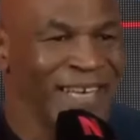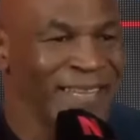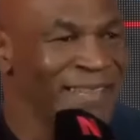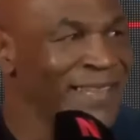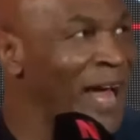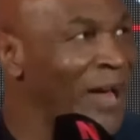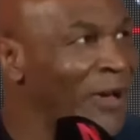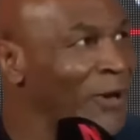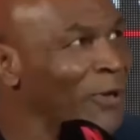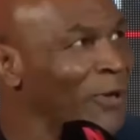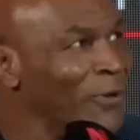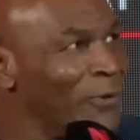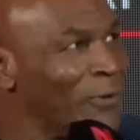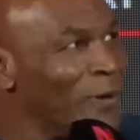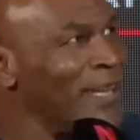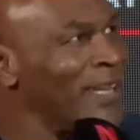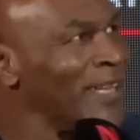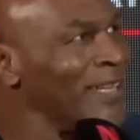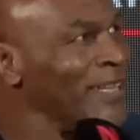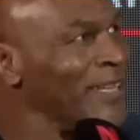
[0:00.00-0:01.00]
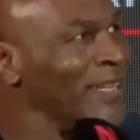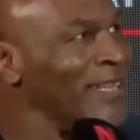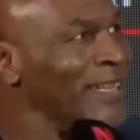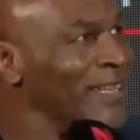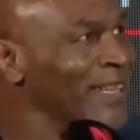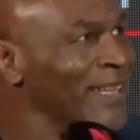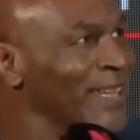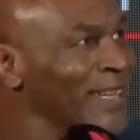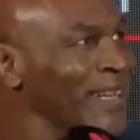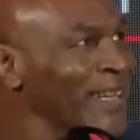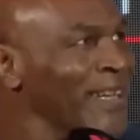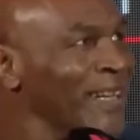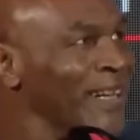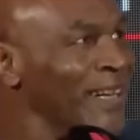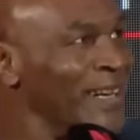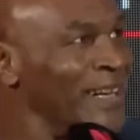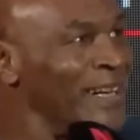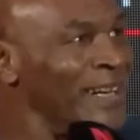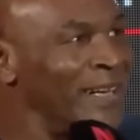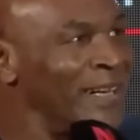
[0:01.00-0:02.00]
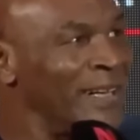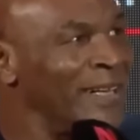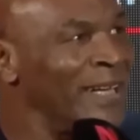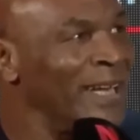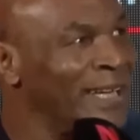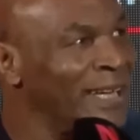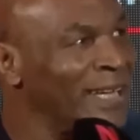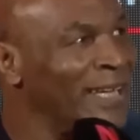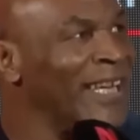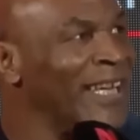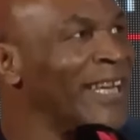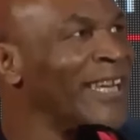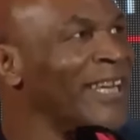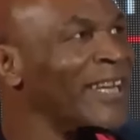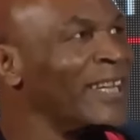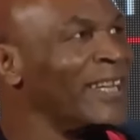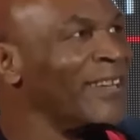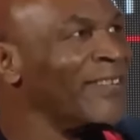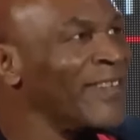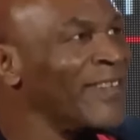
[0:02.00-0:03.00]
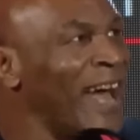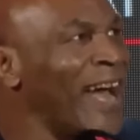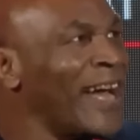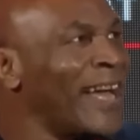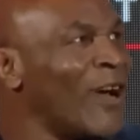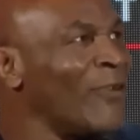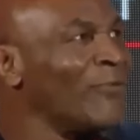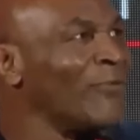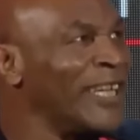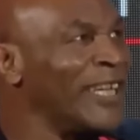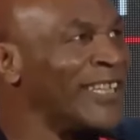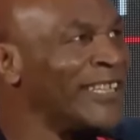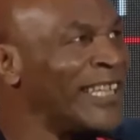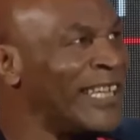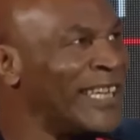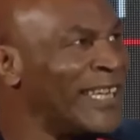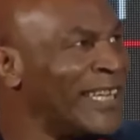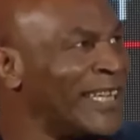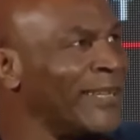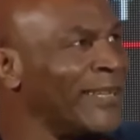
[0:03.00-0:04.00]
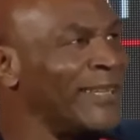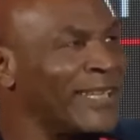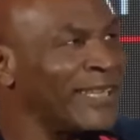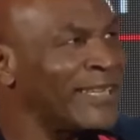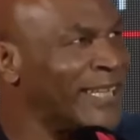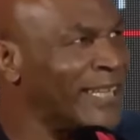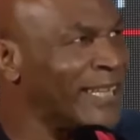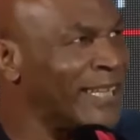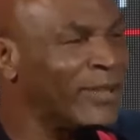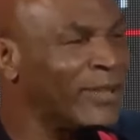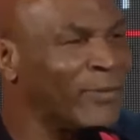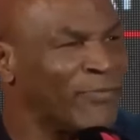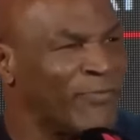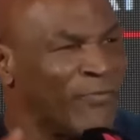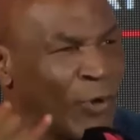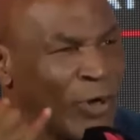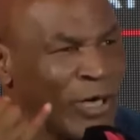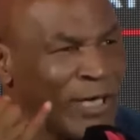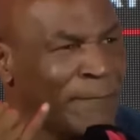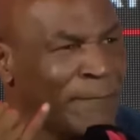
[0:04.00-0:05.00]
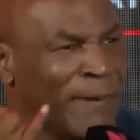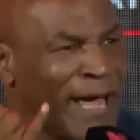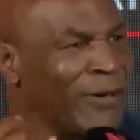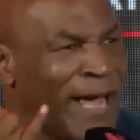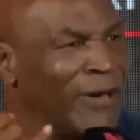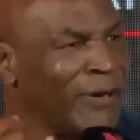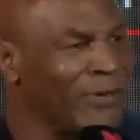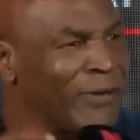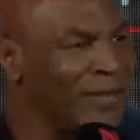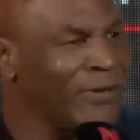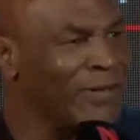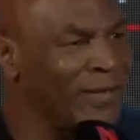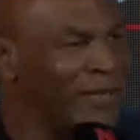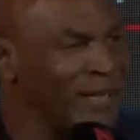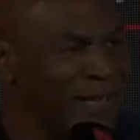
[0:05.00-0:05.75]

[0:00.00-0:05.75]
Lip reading: He's not gonna win. Look, he can't even knock out Nick Diaz. Nick Diaz is 40 pounds.